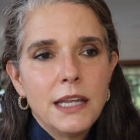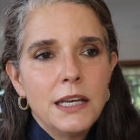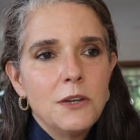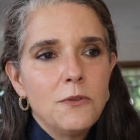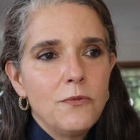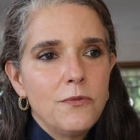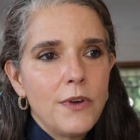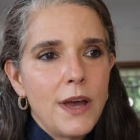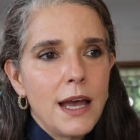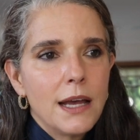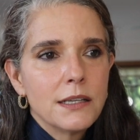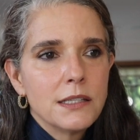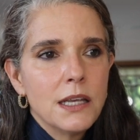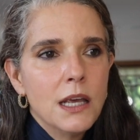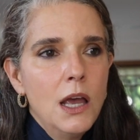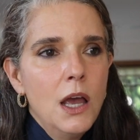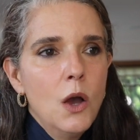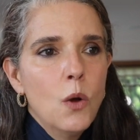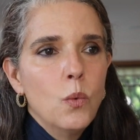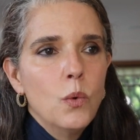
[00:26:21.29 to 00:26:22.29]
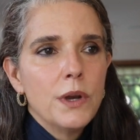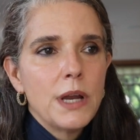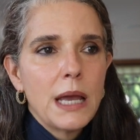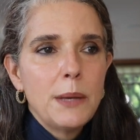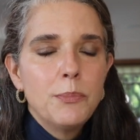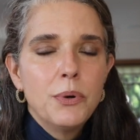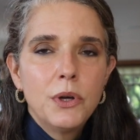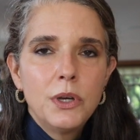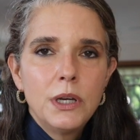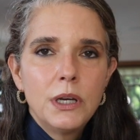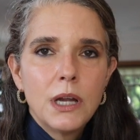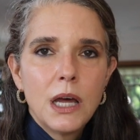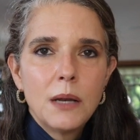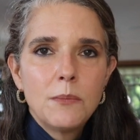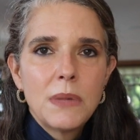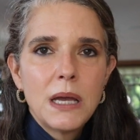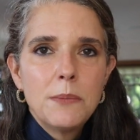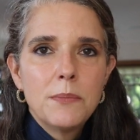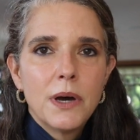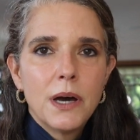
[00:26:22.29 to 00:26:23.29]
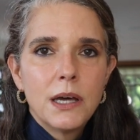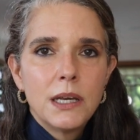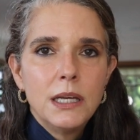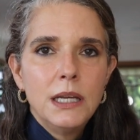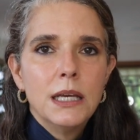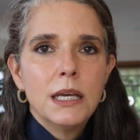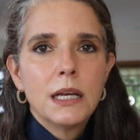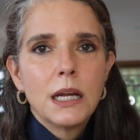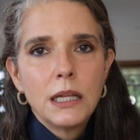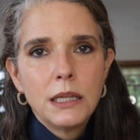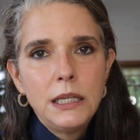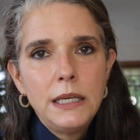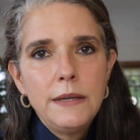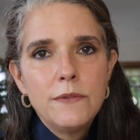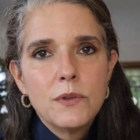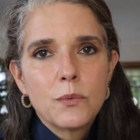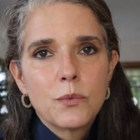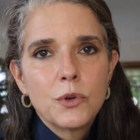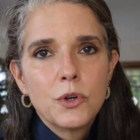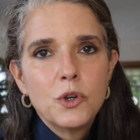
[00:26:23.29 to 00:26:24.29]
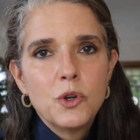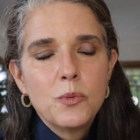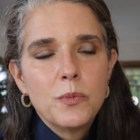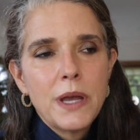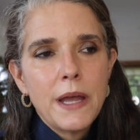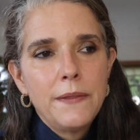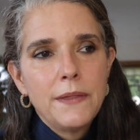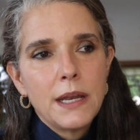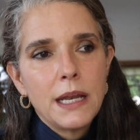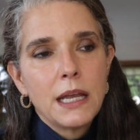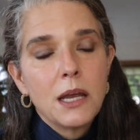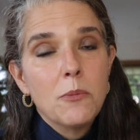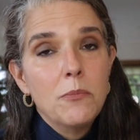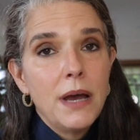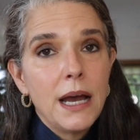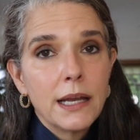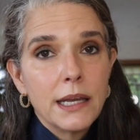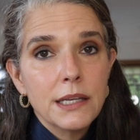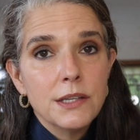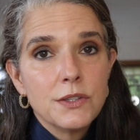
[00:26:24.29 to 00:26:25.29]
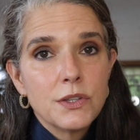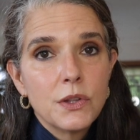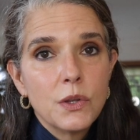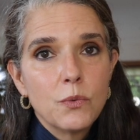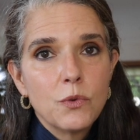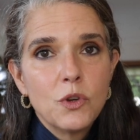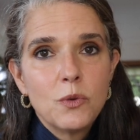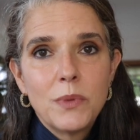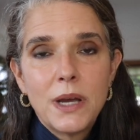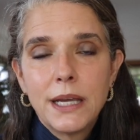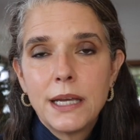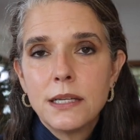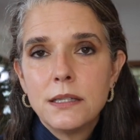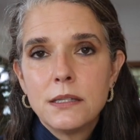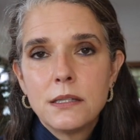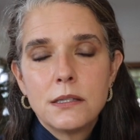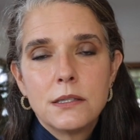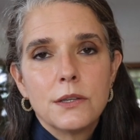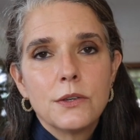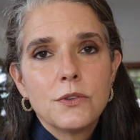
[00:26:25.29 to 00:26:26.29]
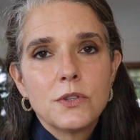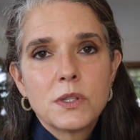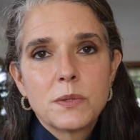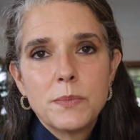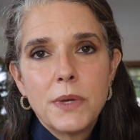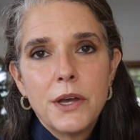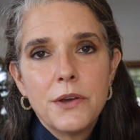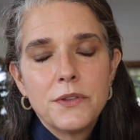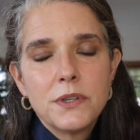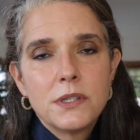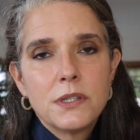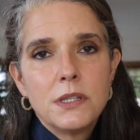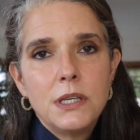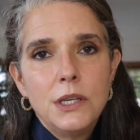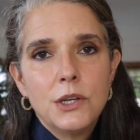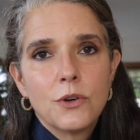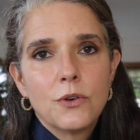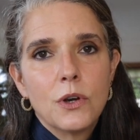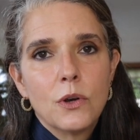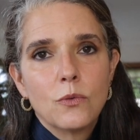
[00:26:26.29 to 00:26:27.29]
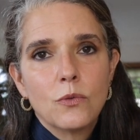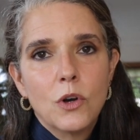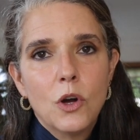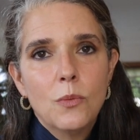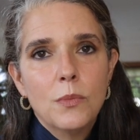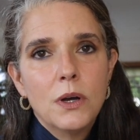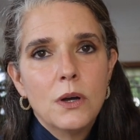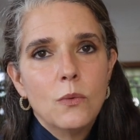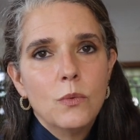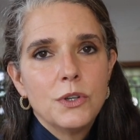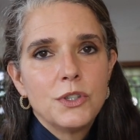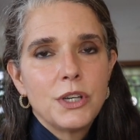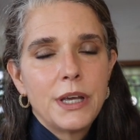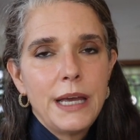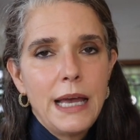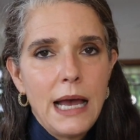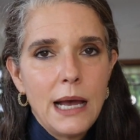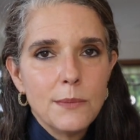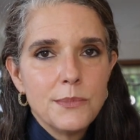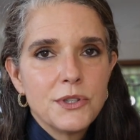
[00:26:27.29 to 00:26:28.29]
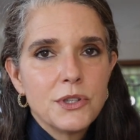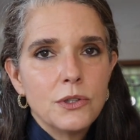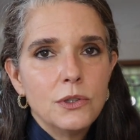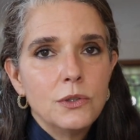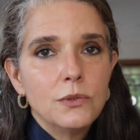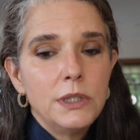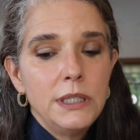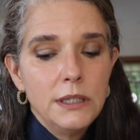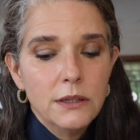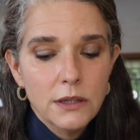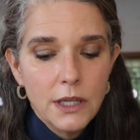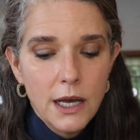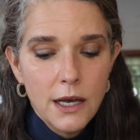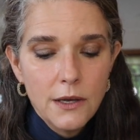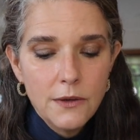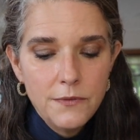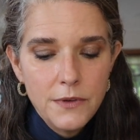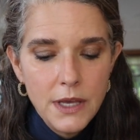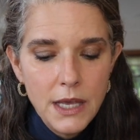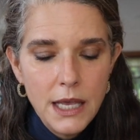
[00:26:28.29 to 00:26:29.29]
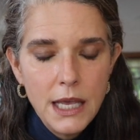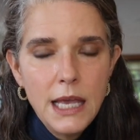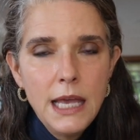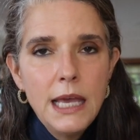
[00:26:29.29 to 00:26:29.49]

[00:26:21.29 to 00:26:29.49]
And in fact, when I put it on my body and I leave the room and then I come back into the room, I can still smell the cedar aroma, which I absolutely love.